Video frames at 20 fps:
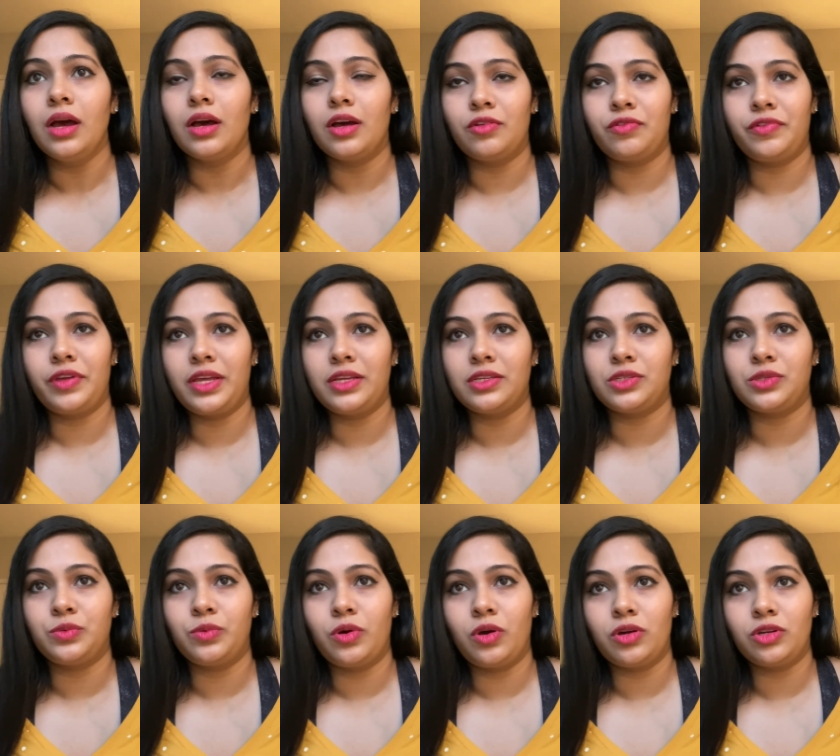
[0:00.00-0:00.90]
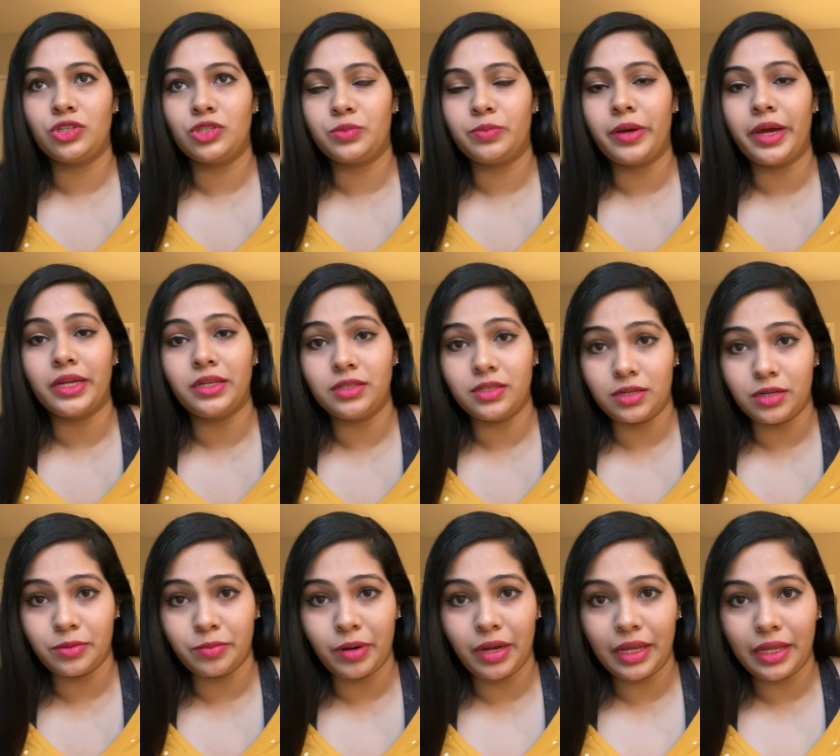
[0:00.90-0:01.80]
a face wash by
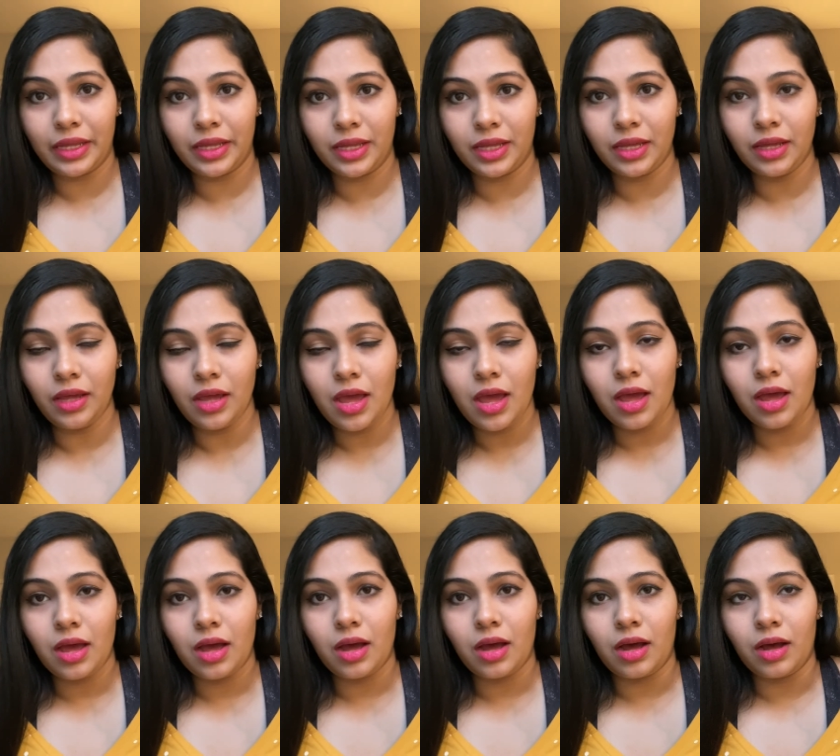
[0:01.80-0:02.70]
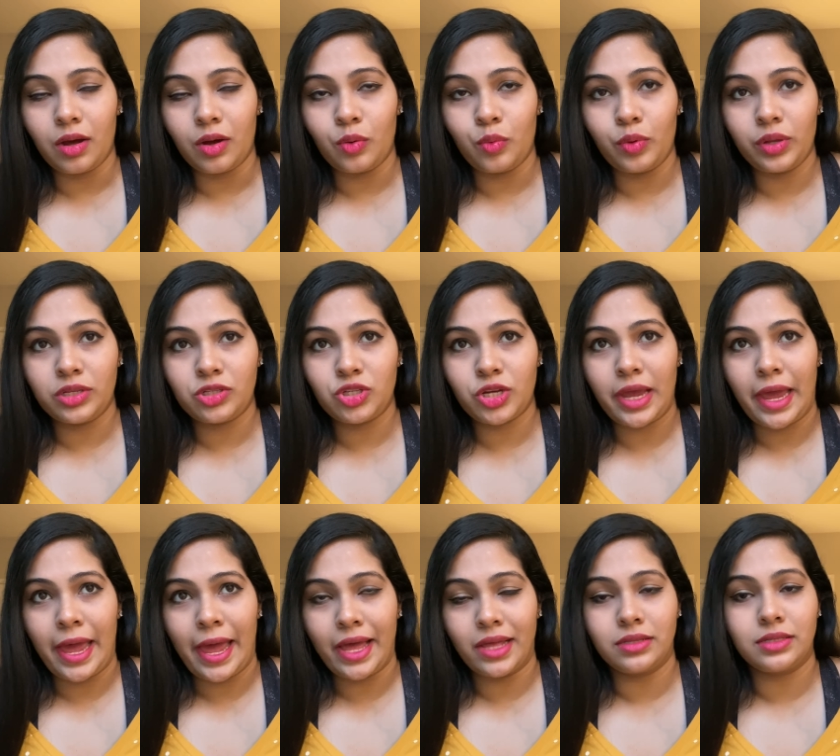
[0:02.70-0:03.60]
Derma E, which
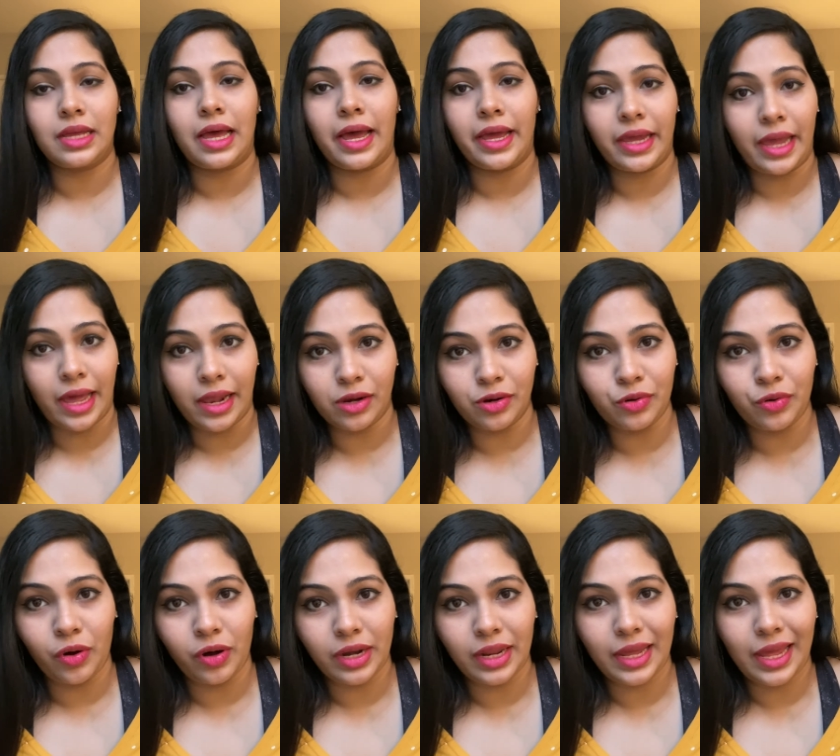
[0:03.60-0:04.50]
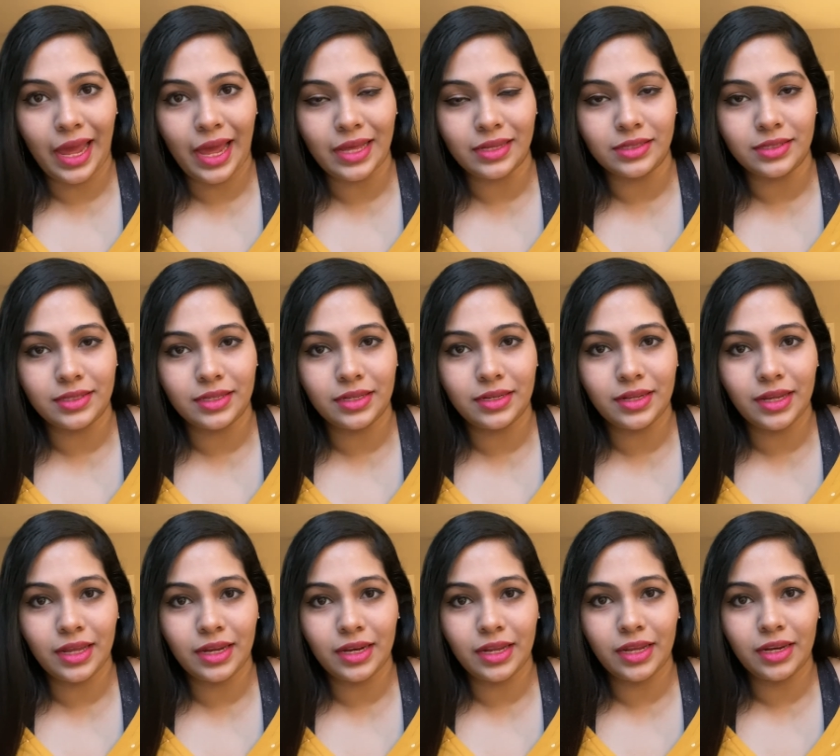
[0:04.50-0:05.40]
has hyaluronic acid
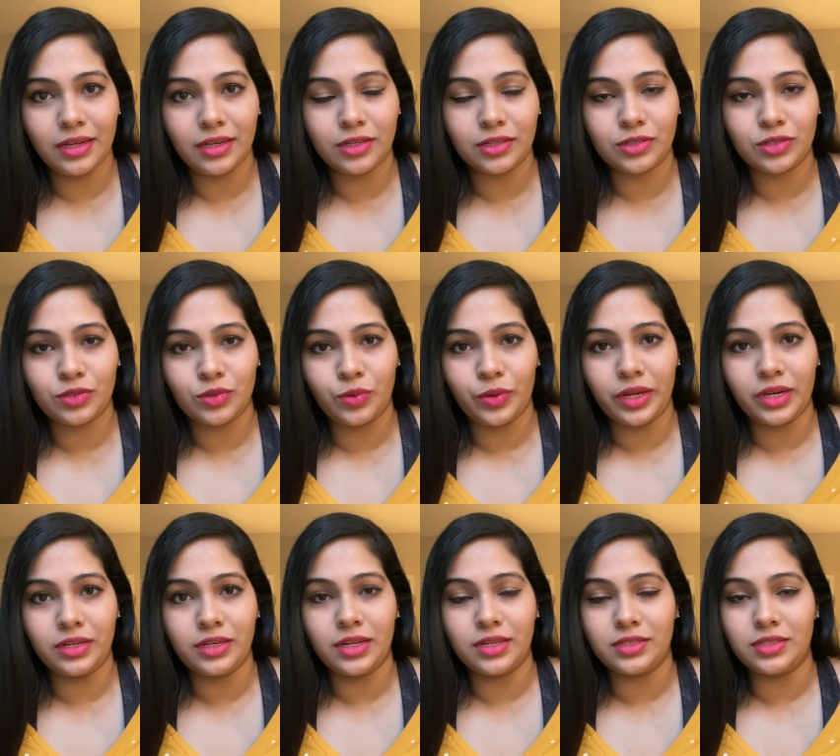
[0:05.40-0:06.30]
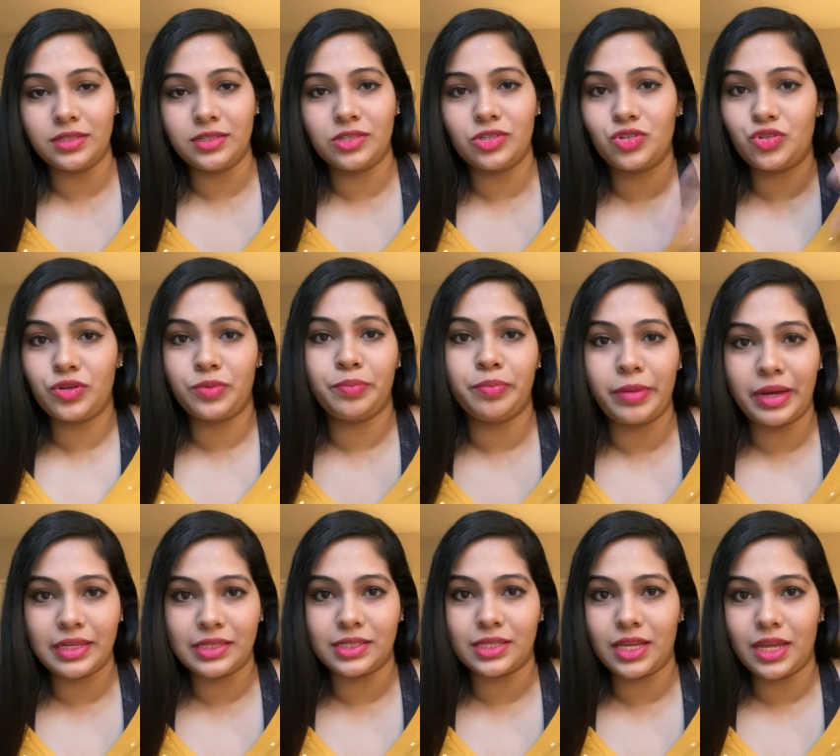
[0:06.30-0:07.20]
in it, so it doesn't strip
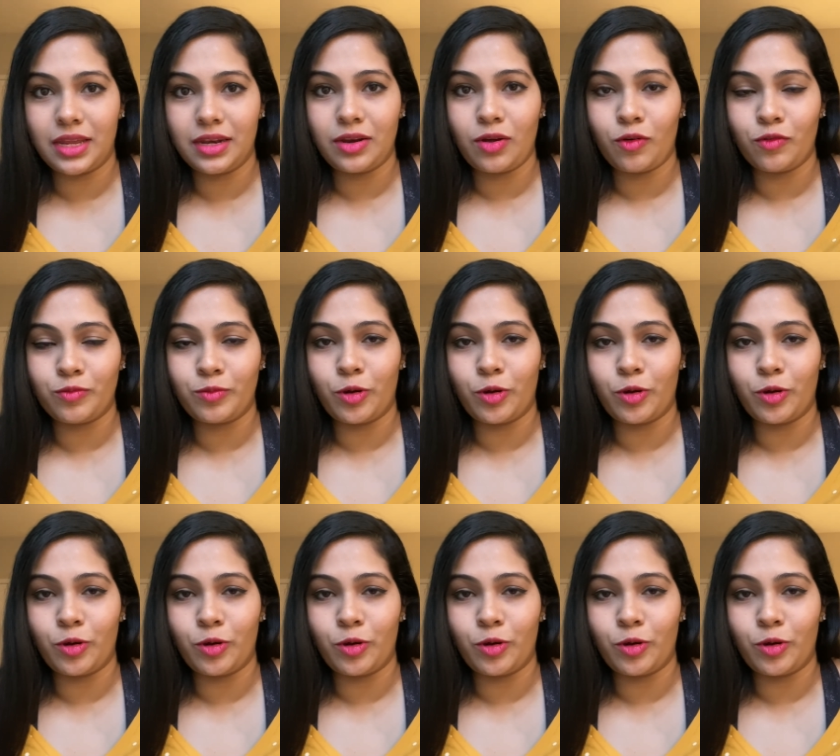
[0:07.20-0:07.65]
my skin of